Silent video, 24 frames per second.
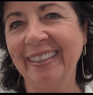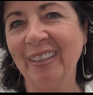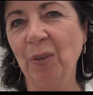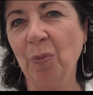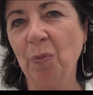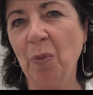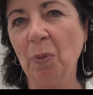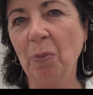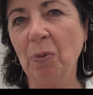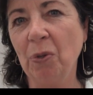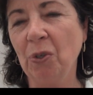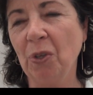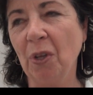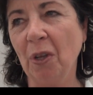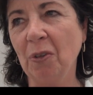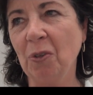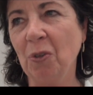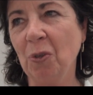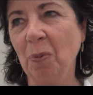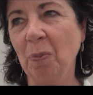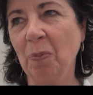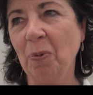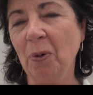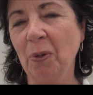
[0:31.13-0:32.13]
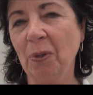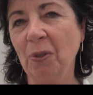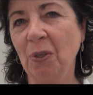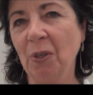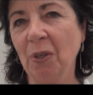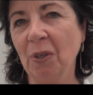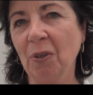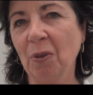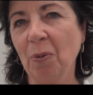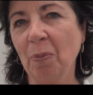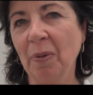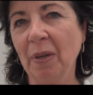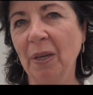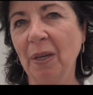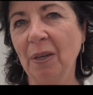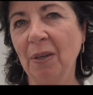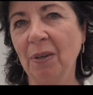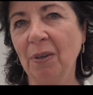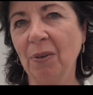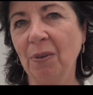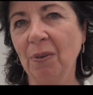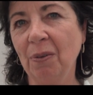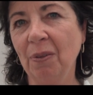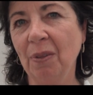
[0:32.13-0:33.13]
Their members all support single
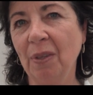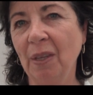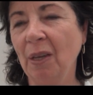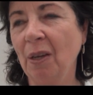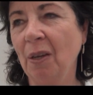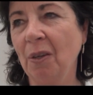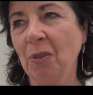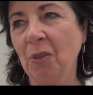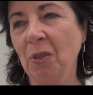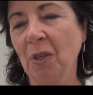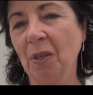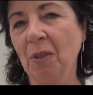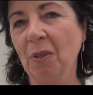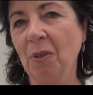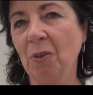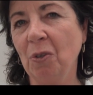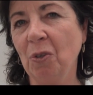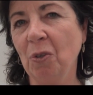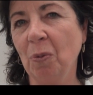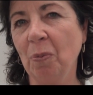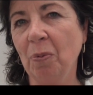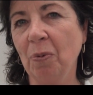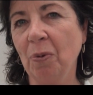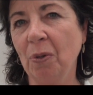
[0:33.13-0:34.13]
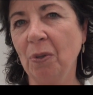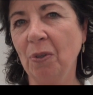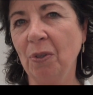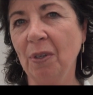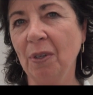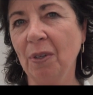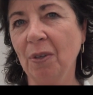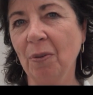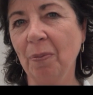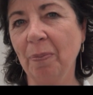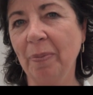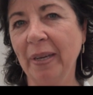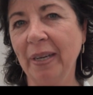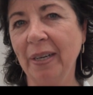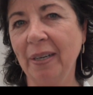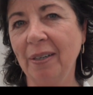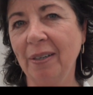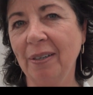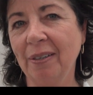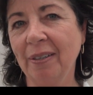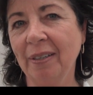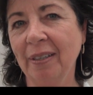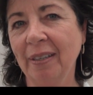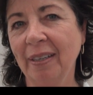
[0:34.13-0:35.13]
payer. They all say they support single
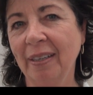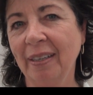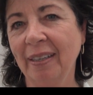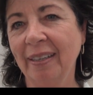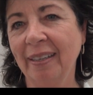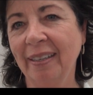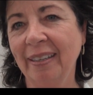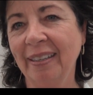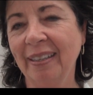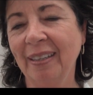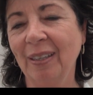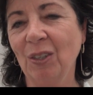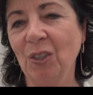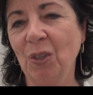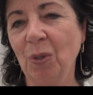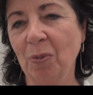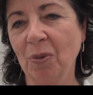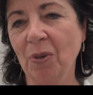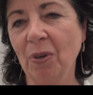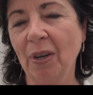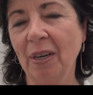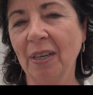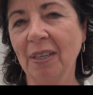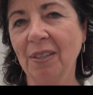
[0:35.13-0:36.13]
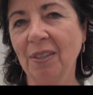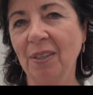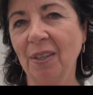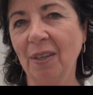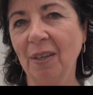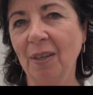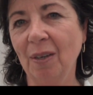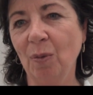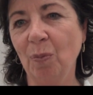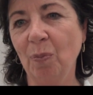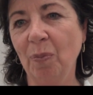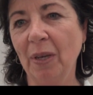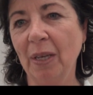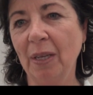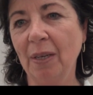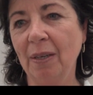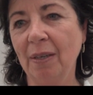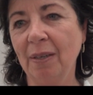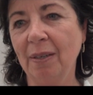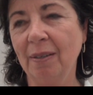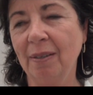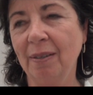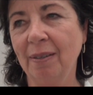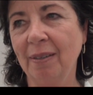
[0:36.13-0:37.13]
payer, the Democratic Senate,
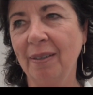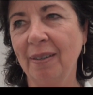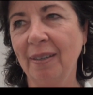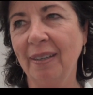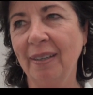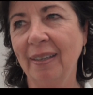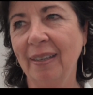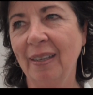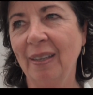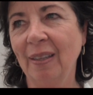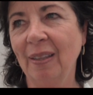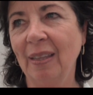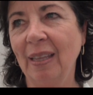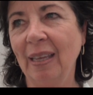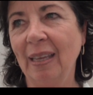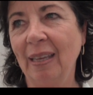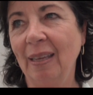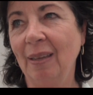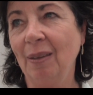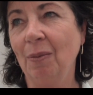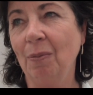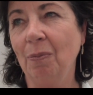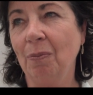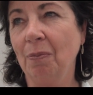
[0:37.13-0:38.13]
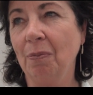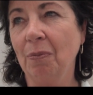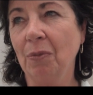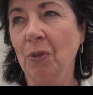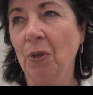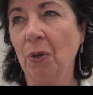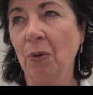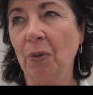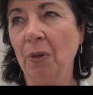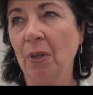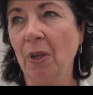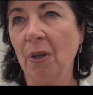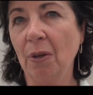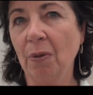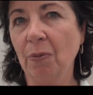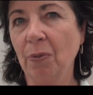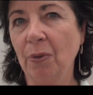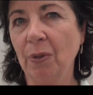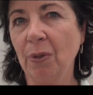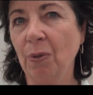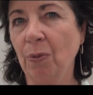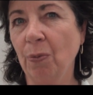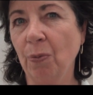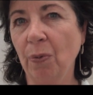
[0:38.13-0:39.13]
but they go along
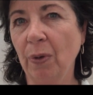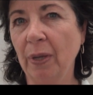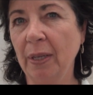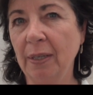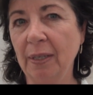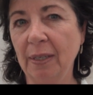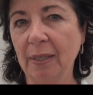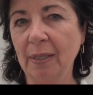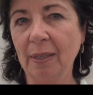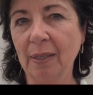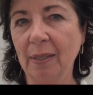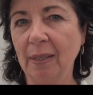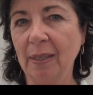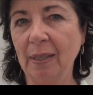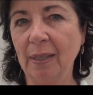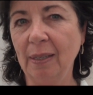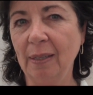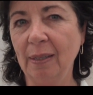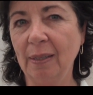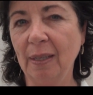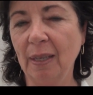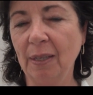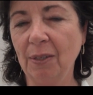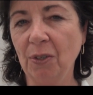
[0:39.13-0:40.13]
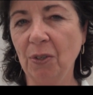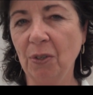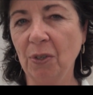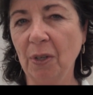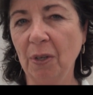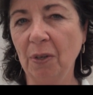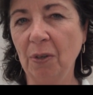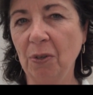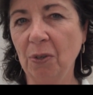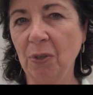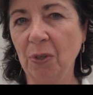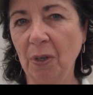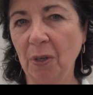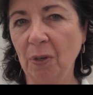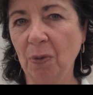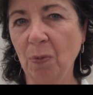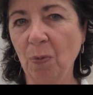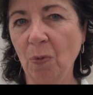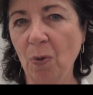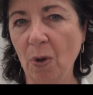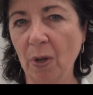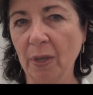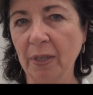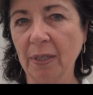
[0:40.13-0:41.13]
with what the legislators here
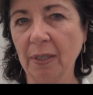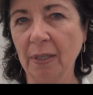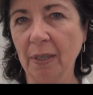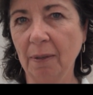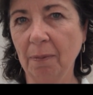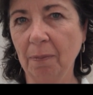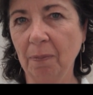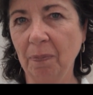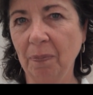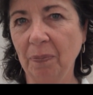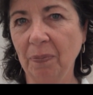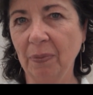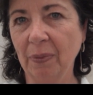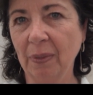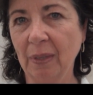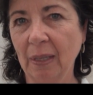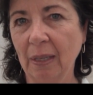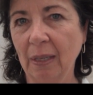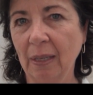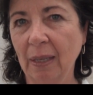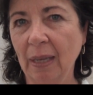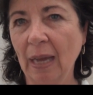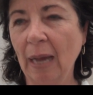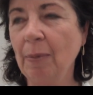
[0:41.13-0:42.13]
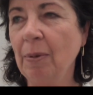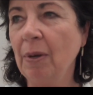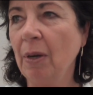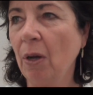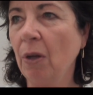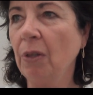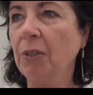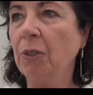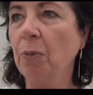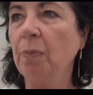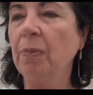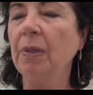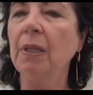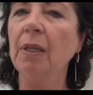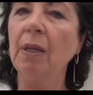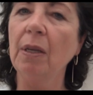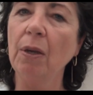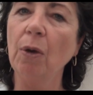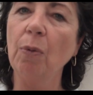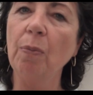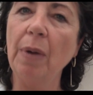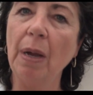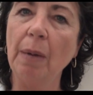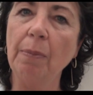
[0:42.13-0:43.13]
want. I mean, ultimately,
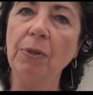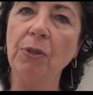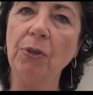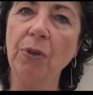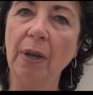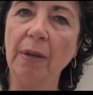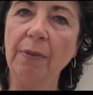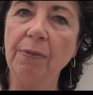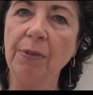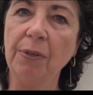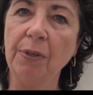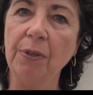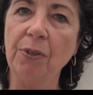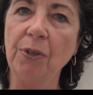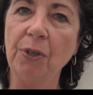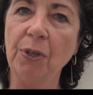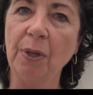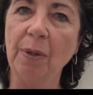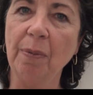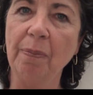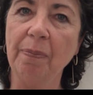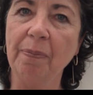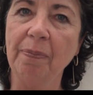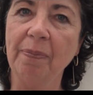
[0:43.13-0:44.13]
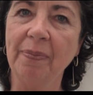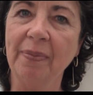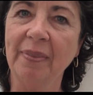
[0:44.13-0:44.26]
Obama drives this ship.